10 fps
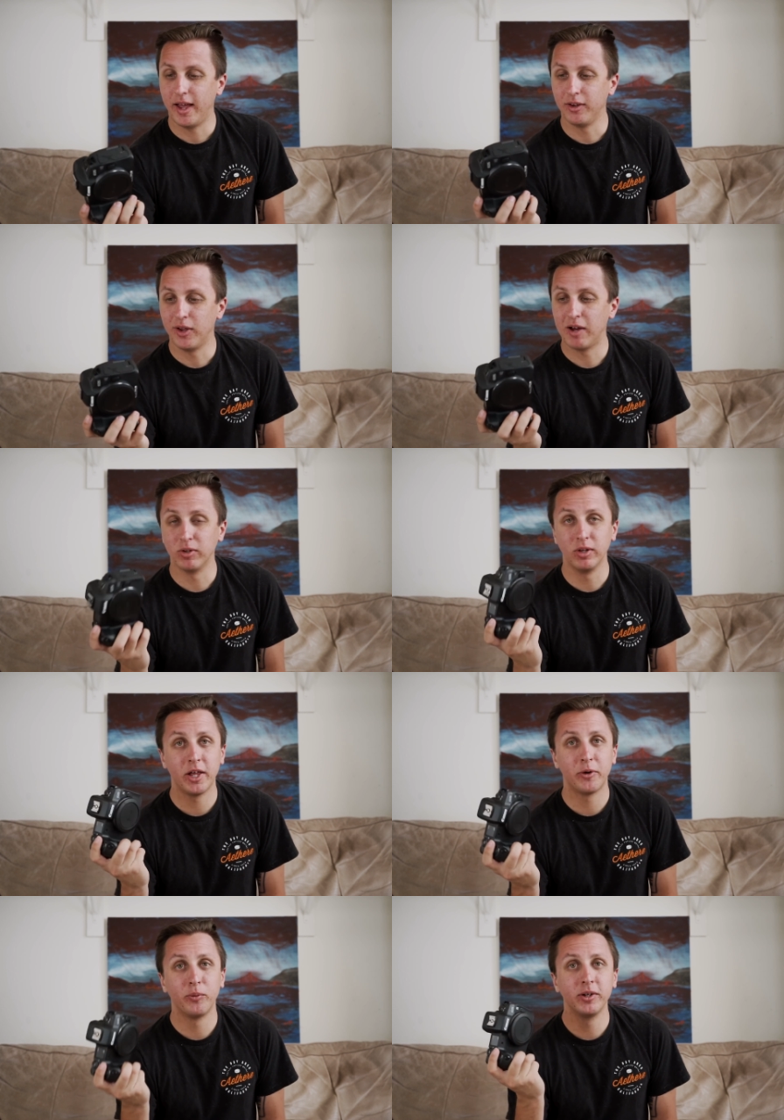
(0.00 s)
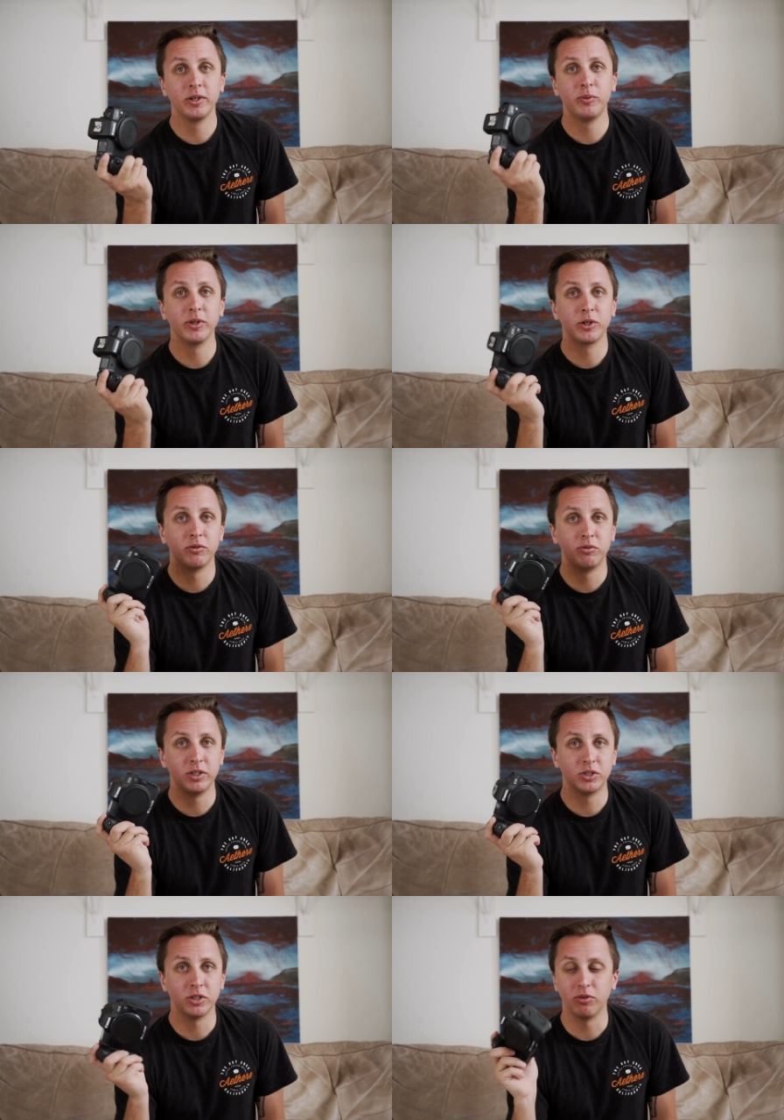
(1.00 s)
And you have a lot of really, really good
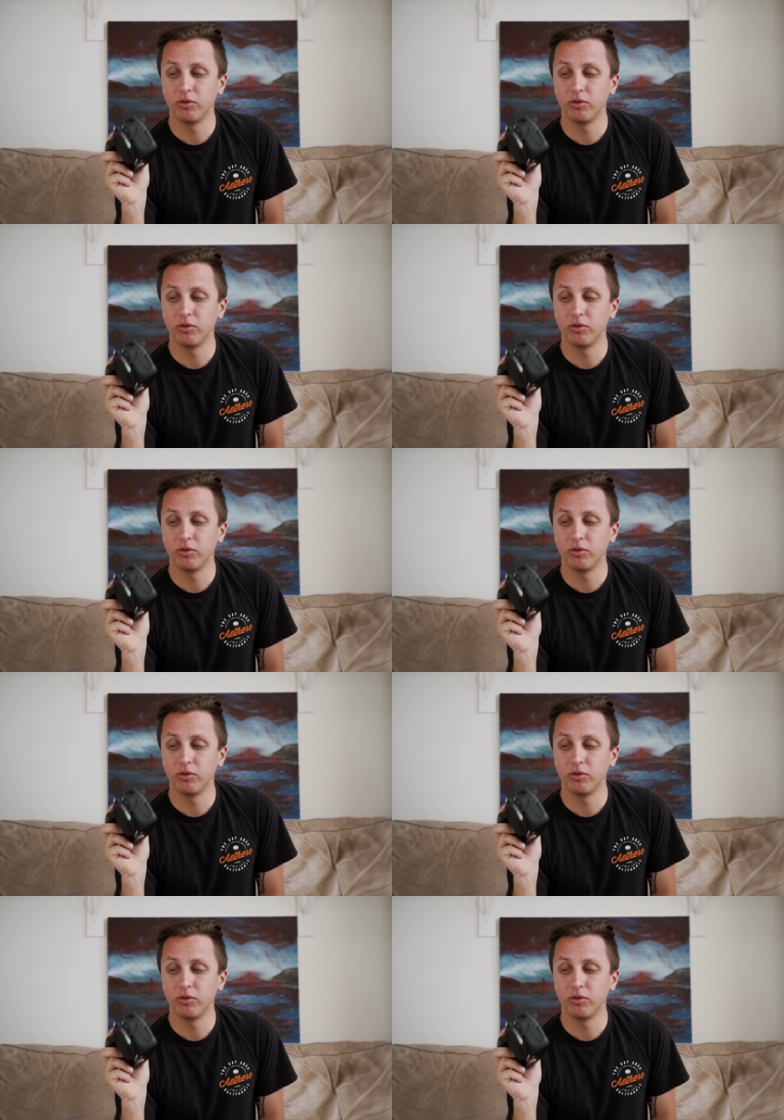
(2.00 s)
features.